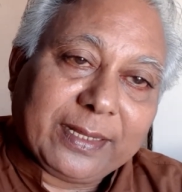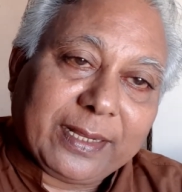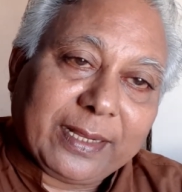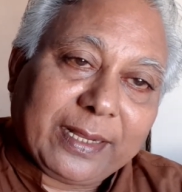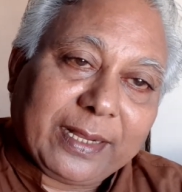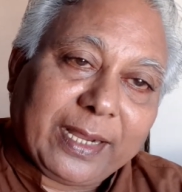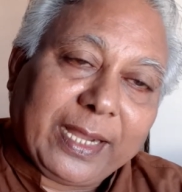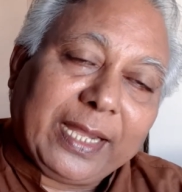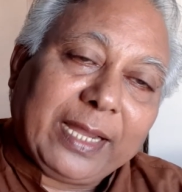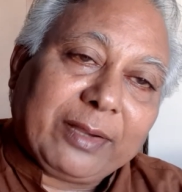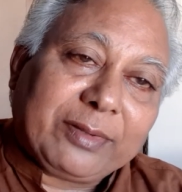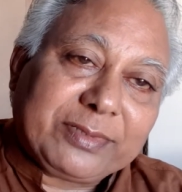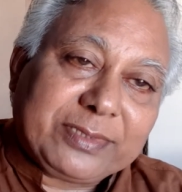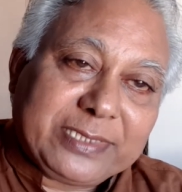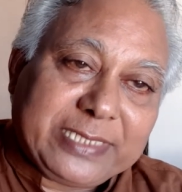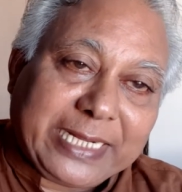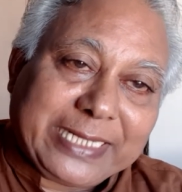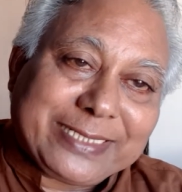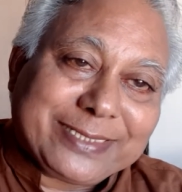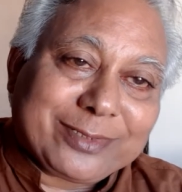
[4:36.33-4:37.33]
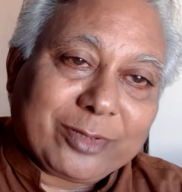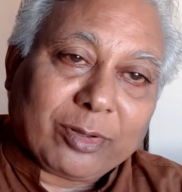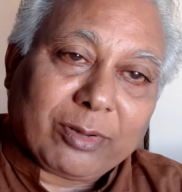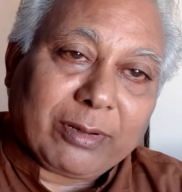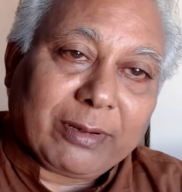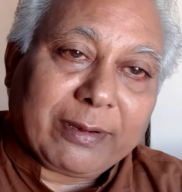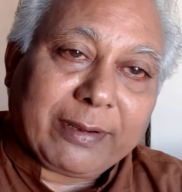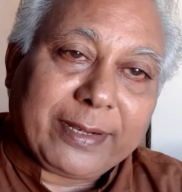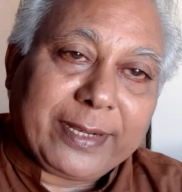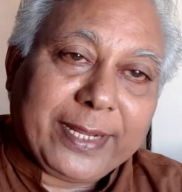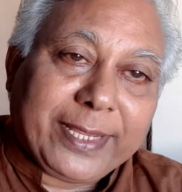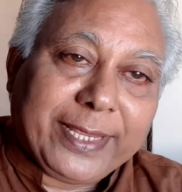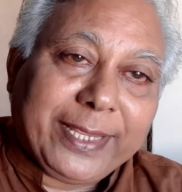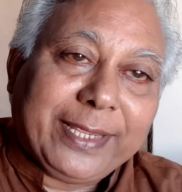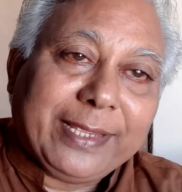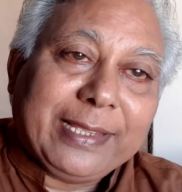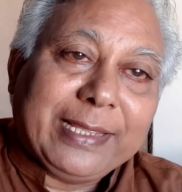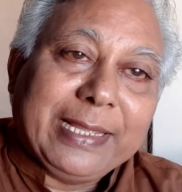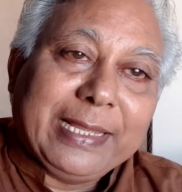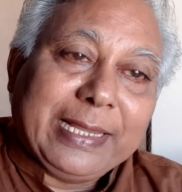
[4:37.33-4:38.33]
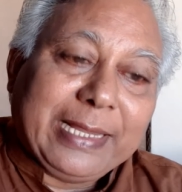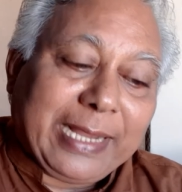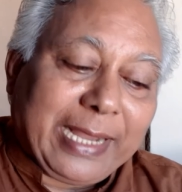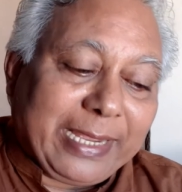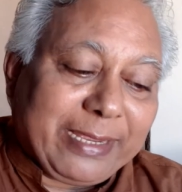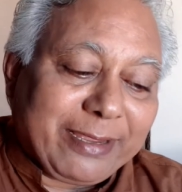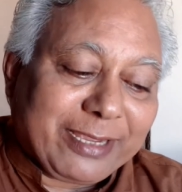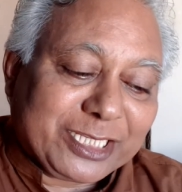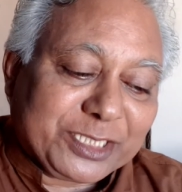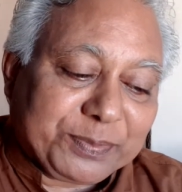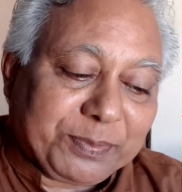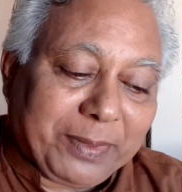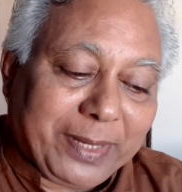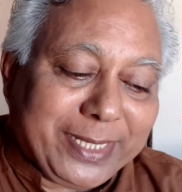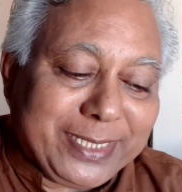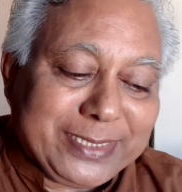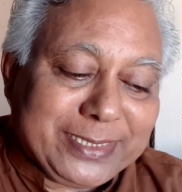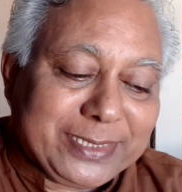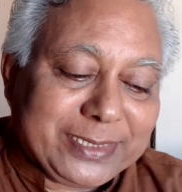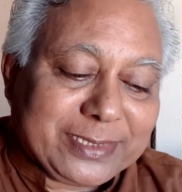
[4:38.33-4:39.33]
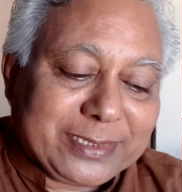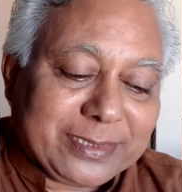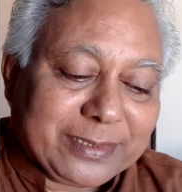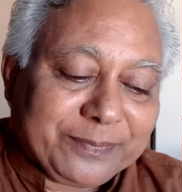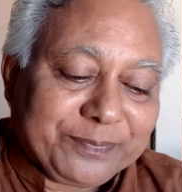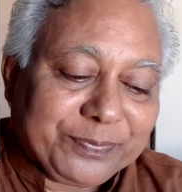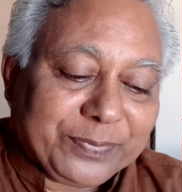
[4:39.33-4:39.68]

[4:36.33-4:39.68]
I have dealt already, I explained it.